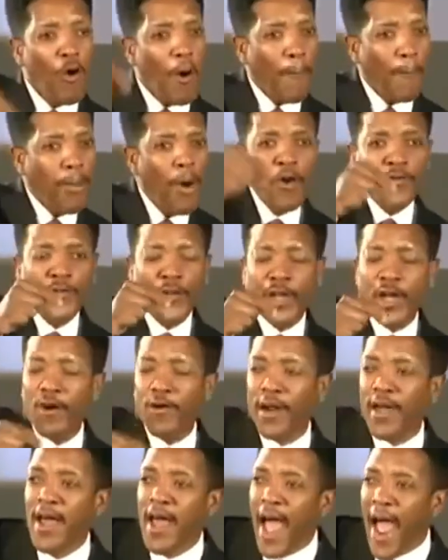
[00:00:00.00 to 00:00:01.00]
were
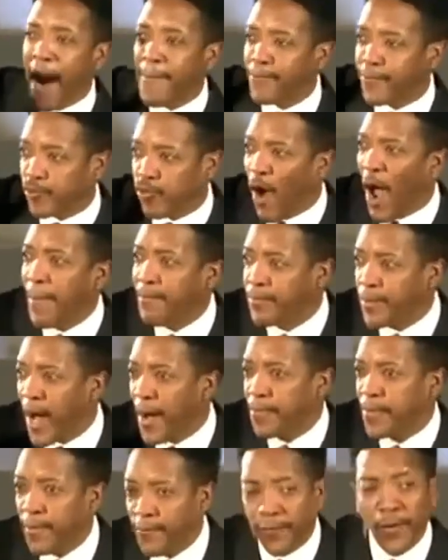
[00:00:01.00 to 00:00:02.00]
persecuted and trodden
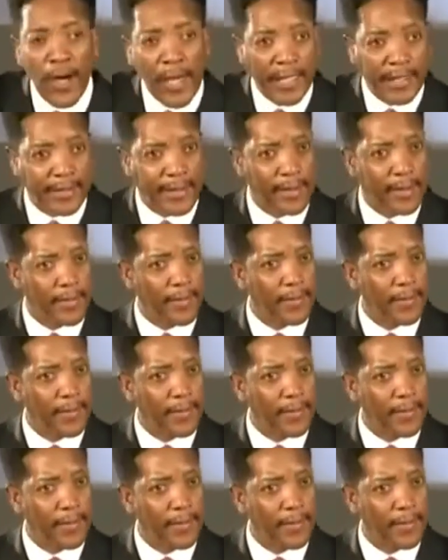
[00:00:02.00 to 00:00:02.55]
underfoot